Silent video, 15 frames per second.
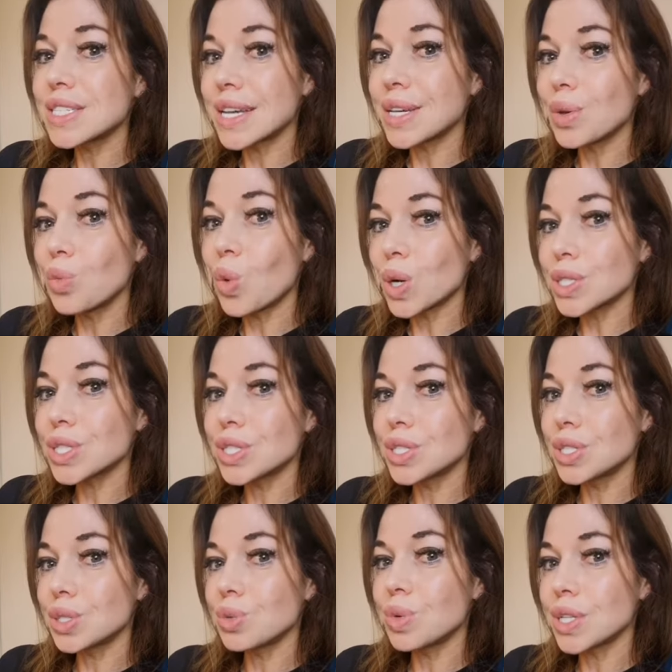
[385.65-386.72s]
that you want to
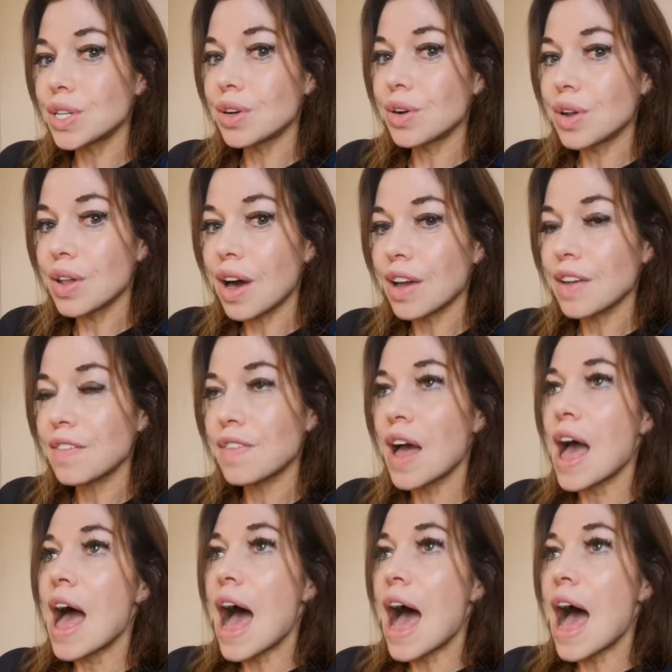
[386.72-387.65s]
do with your life.